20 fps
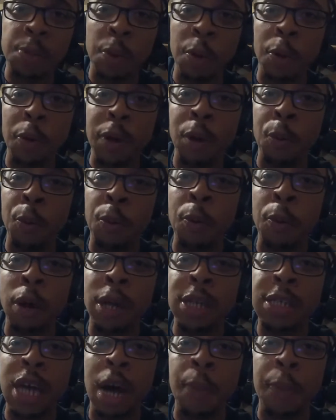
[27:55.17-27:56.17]
But we, we want
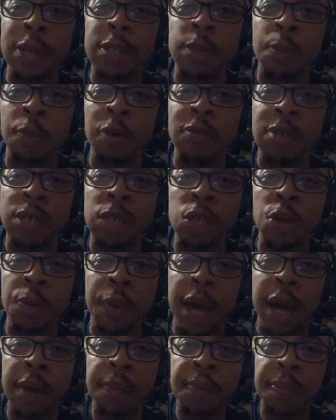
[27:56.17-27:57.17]
to talk about some movies too,
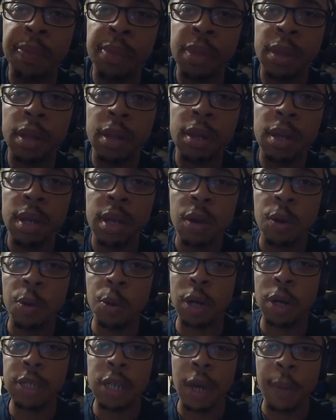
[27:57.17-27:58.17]
man. We
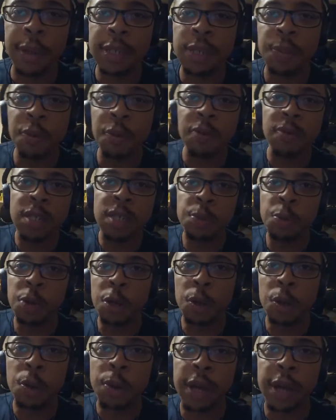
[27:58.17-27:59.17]
want to talk about some movies
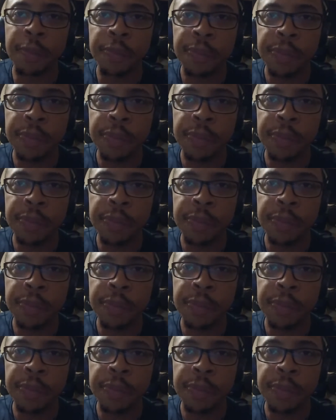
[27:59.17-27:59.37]
real quick.